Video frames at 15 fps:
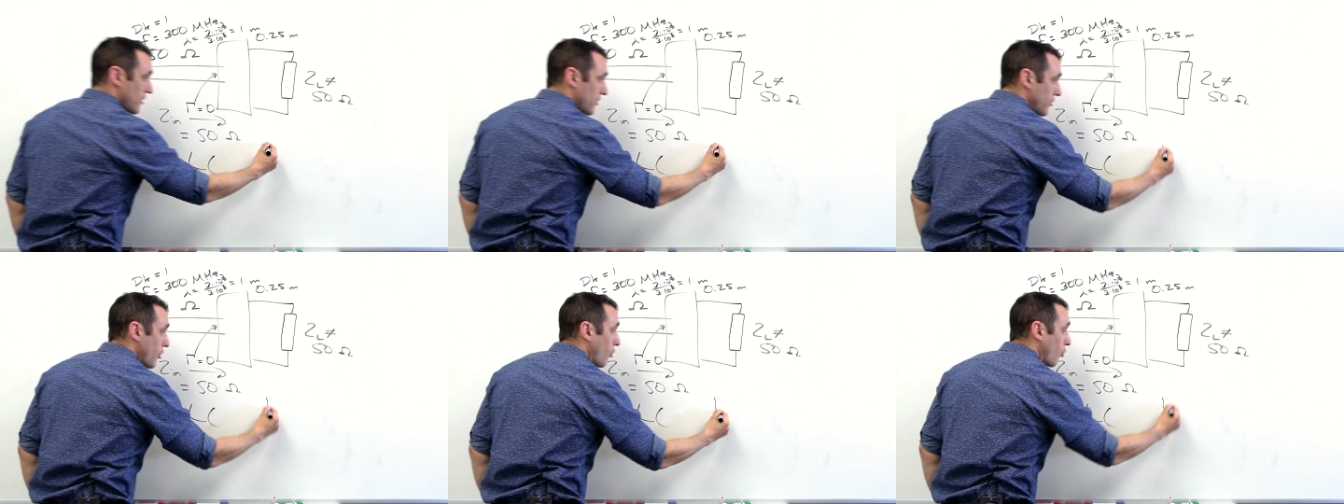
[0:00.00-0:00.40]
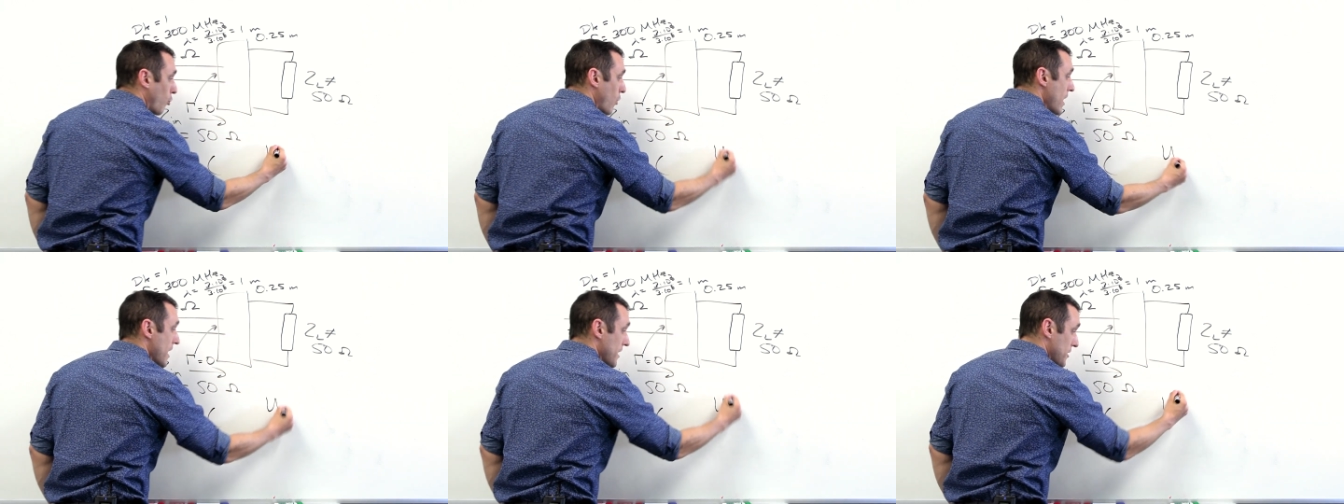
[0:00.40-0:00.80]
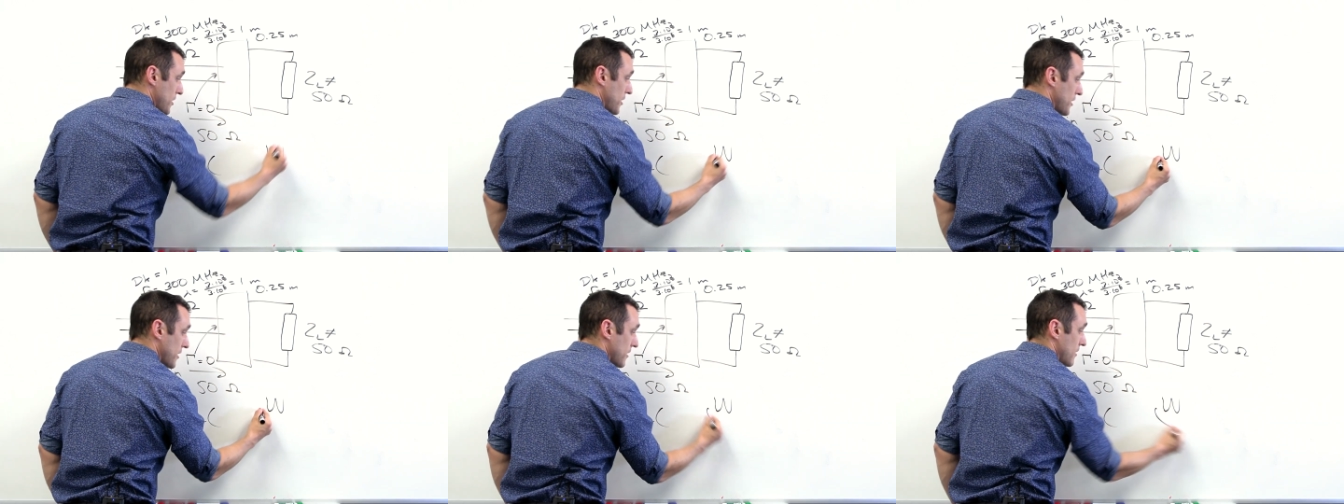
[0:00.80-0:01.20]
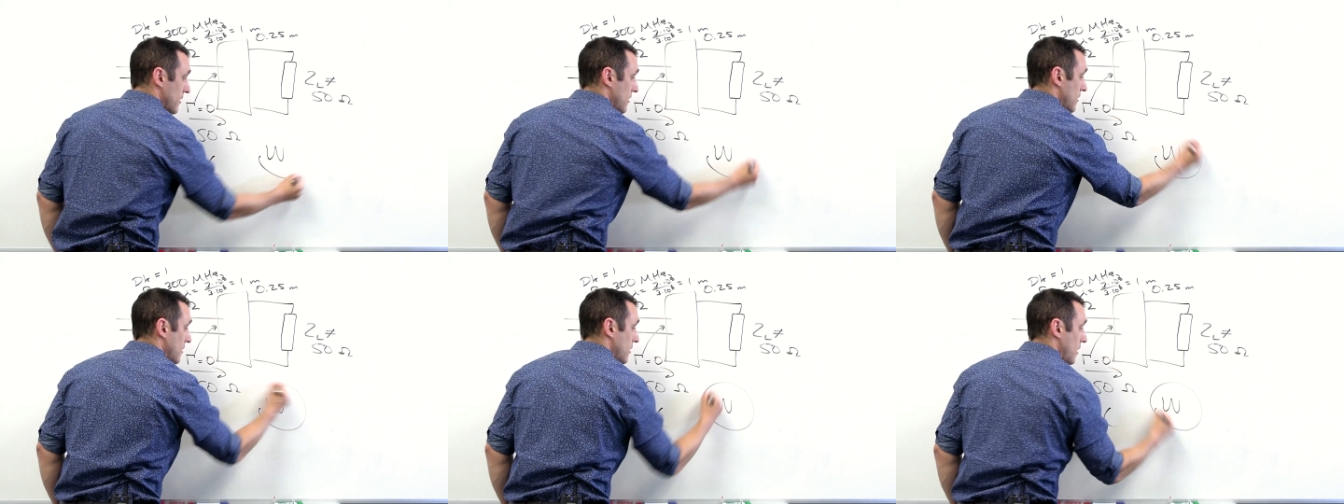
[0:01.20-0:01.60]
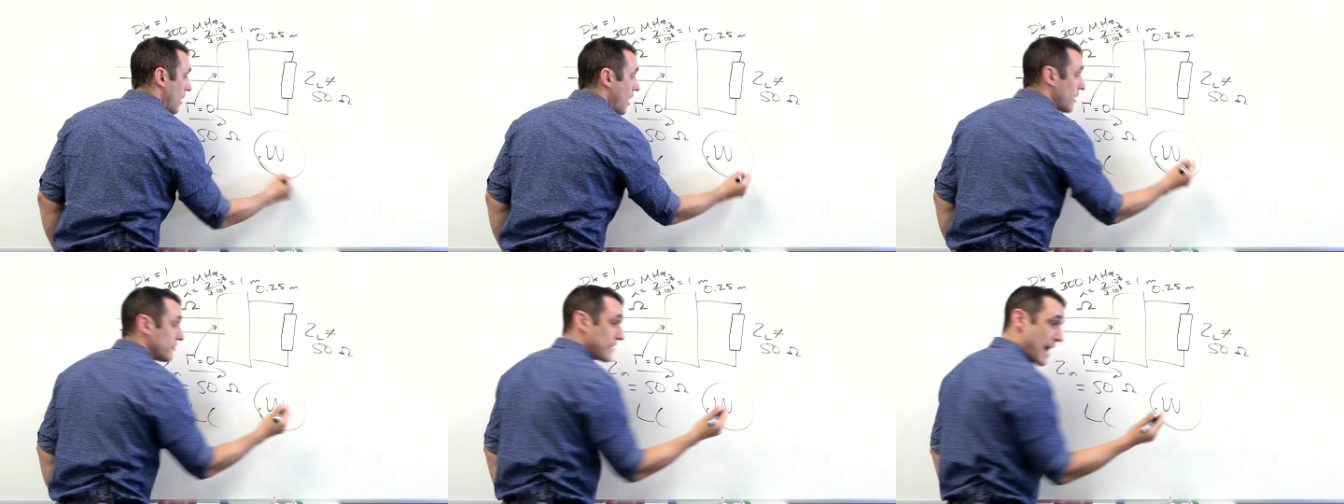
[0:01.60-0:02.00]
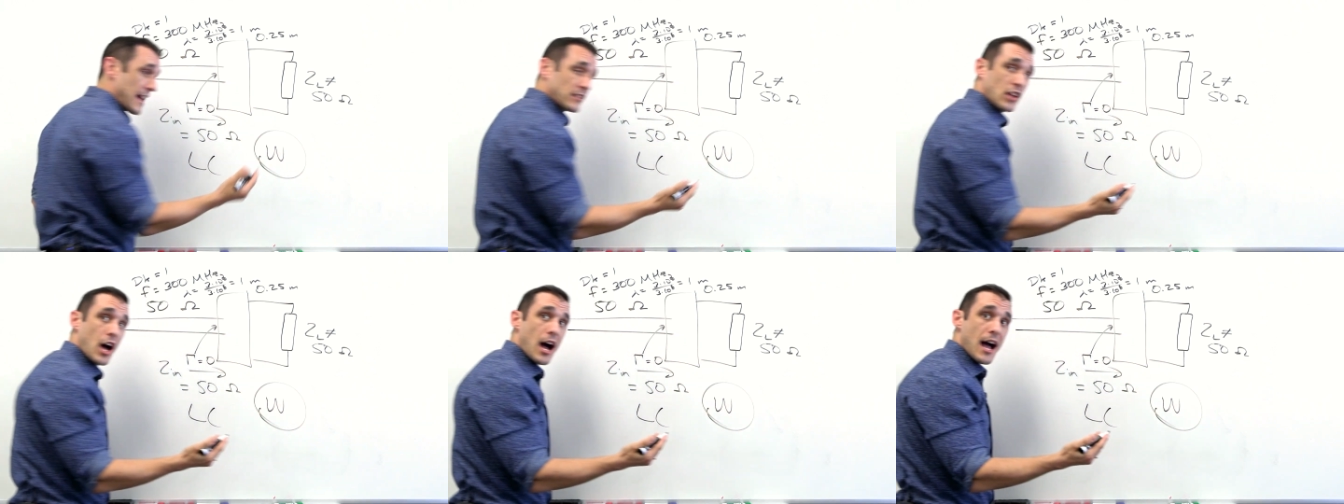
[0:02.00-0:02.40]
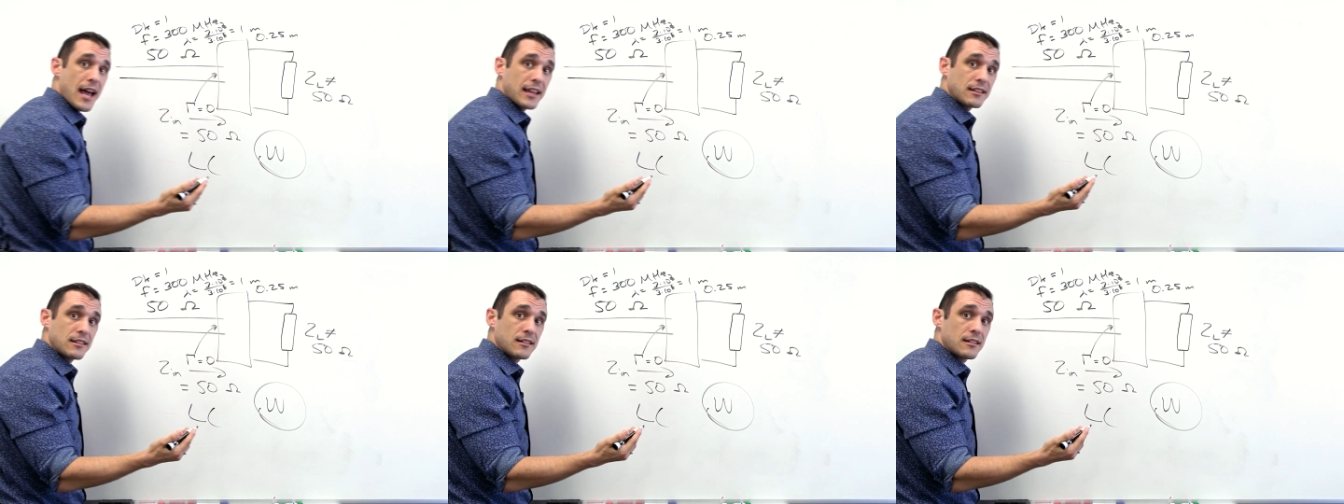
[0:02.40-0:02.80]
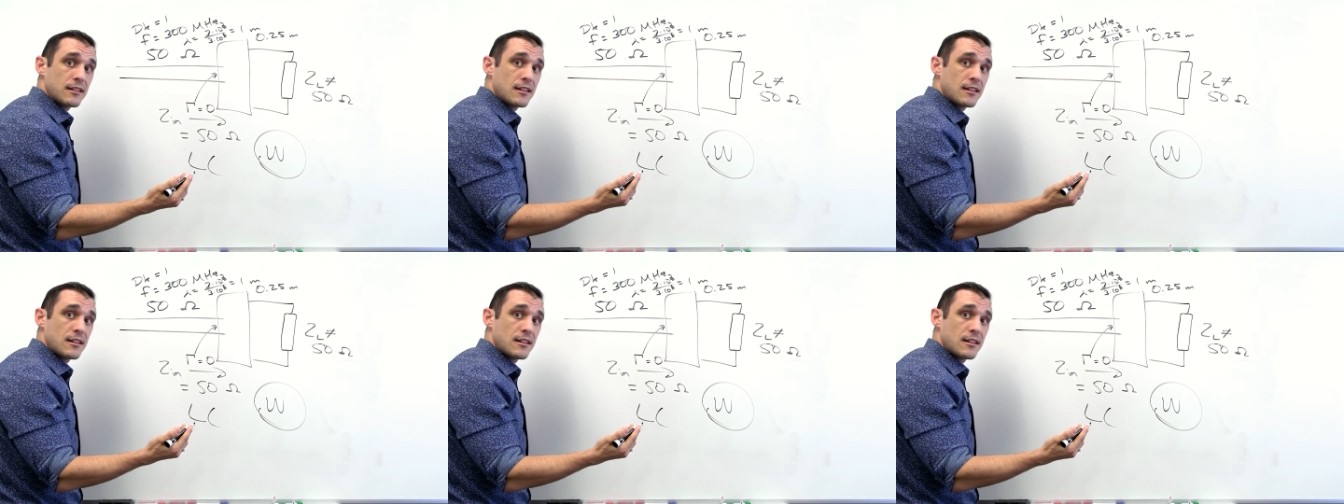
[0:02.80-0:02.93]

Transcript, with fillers: the width of that line